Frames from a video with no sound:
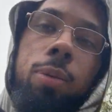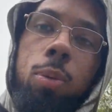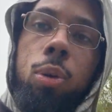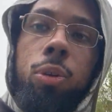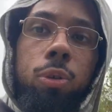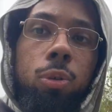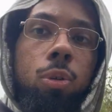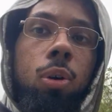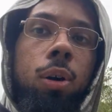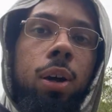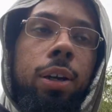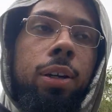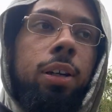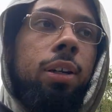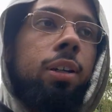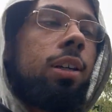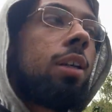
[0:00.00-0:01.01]
work. Go out
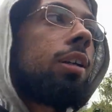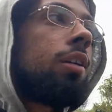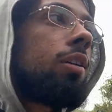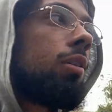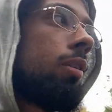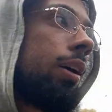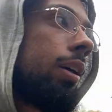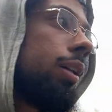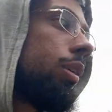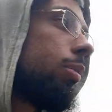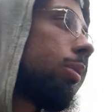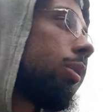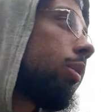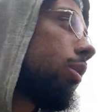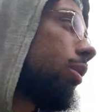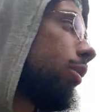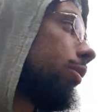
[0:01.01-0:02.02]
there and get it. Go out there and work
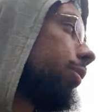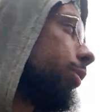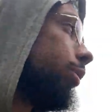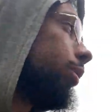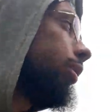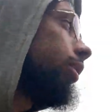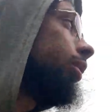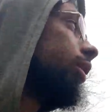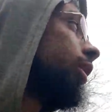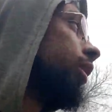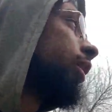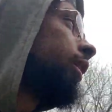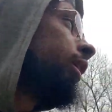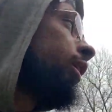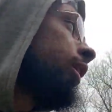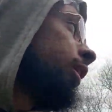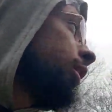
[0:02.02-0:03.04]
hard for it.
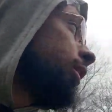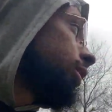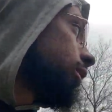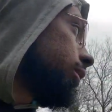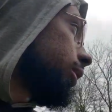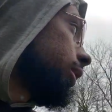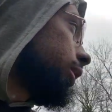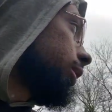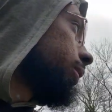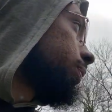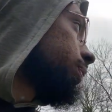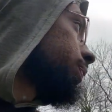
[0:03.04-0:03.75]
So yeah.